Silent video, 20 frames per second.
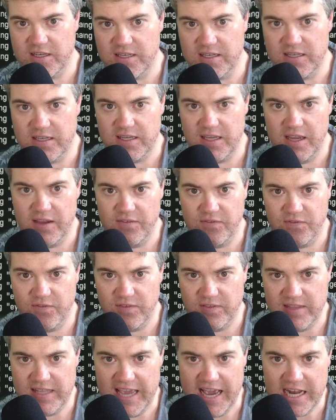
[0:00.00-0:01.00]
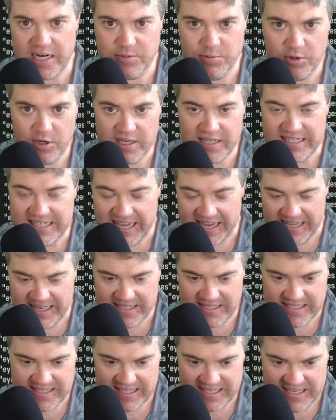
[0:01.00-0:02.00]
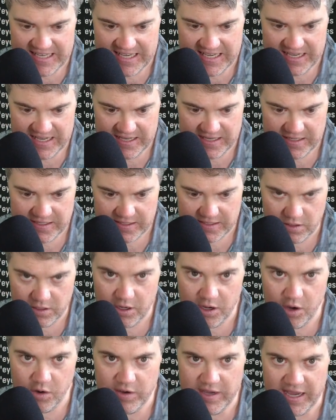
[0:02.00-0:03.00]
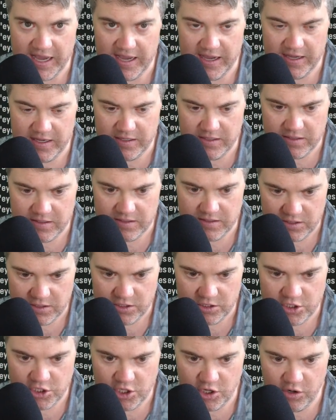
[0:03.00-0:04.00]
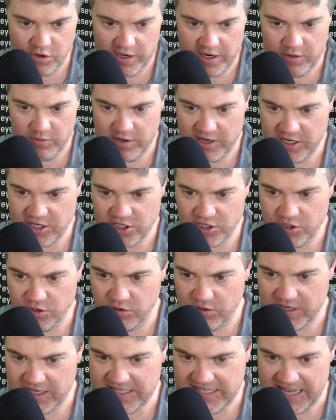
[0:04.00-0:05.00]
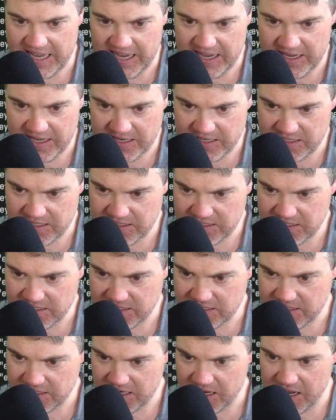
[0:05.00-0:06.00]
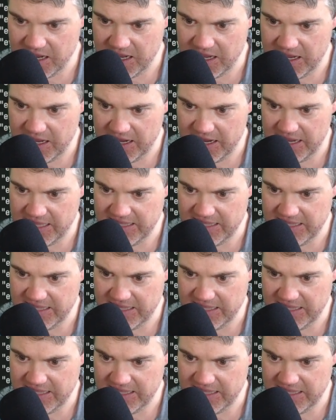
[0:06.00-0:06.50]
if the attribute contains the key. Okay. So here we could just do contains, and